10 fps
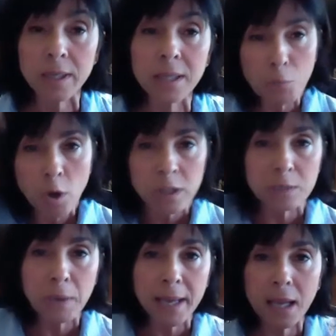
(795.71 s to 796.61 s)
I'm watching
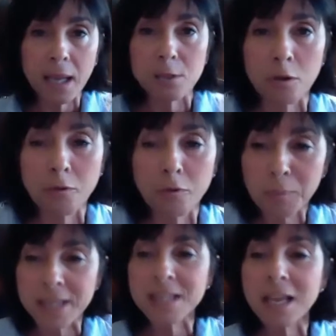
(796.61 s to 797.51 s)
my hands all over the
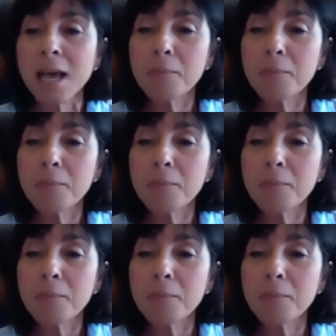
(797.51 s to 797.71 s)
place.